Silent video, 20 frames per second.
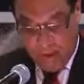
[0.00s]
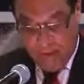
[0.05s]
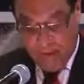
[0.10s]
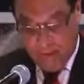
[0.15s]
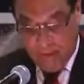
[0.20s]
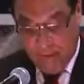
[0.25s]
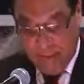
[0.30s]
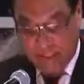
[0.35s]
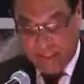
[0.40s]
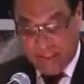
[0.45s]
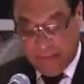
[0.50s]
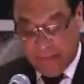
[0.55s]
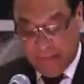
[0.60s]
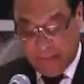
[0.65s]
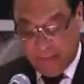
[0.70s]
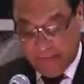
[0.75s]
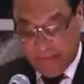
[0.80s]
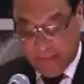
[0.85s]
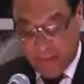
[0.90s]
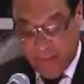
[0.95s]
The other major
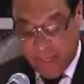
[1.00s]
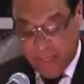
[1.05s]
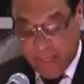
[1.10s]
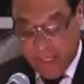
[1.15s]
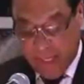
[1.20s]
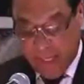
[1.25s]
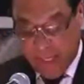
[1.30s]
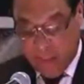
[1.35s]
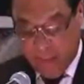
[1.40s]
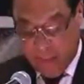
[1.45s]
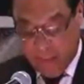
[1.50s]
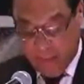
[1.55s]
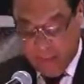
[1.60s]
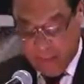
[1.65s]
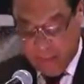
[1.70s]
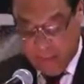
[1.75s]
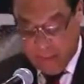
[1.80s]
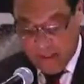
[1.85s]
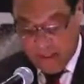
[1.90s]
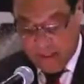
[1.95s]
piece of propaganda
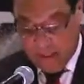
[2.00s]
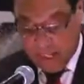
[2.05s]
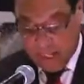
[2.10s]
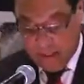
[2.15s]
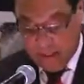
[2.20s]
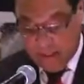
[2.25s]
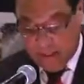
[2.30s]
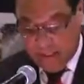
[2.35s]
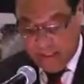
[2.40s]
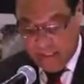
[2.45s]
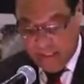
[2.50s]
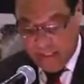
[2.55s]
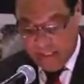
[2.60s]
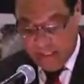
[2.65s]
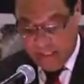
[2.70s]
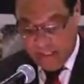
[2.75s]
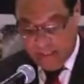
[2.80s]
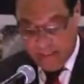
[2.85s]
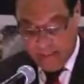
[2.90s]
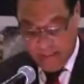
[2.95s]
that I wish to
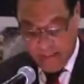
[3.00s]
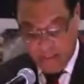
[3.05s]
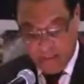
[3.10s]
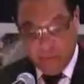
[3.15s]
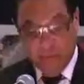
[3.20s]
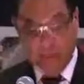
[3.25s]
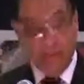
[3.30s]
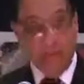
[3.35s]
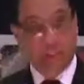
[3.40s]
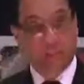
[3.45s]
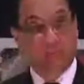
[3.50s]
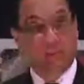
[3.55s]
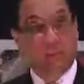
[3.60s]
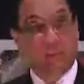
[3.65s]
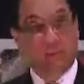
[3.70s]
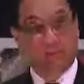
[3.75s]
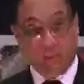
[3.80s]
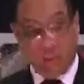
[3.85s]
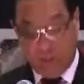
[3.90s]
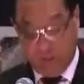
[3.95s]
deal with relates
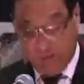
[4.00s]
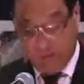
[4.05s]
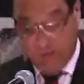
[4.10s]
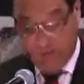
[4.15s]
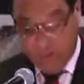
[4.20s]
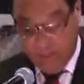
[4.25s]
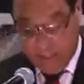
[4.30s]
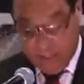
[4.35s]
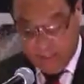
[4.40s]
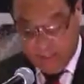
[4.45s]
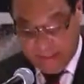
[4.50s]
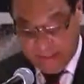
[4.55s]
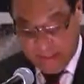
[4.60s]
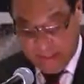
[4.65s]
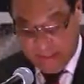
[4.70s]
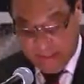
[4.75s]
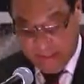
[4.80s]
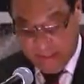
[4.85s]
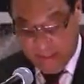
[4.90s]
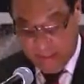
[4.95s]
to the term limit
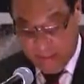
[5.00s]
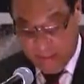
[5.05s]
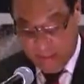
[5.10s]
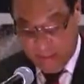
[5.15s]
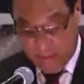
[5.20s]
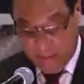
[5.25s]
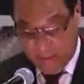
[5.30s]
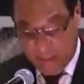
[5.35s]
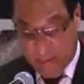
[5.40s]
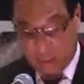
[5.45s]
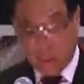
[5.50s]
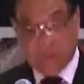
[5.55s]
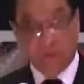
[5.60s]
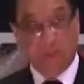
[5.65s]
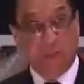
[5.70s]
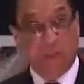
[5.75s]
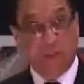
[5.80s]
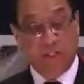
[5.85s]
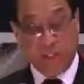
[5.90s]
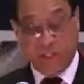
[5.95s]
extension permit
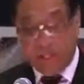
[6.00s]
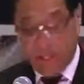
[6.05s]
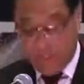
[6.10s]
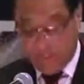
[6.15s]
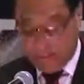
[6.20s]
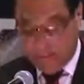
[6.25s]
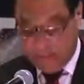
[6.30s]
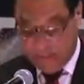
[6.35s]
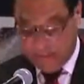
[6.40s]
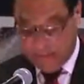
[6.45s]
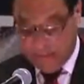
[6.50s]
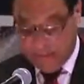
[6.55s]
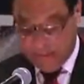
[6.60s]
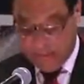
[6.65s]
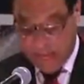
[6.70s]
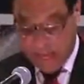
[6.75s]
holders, or TLEPs.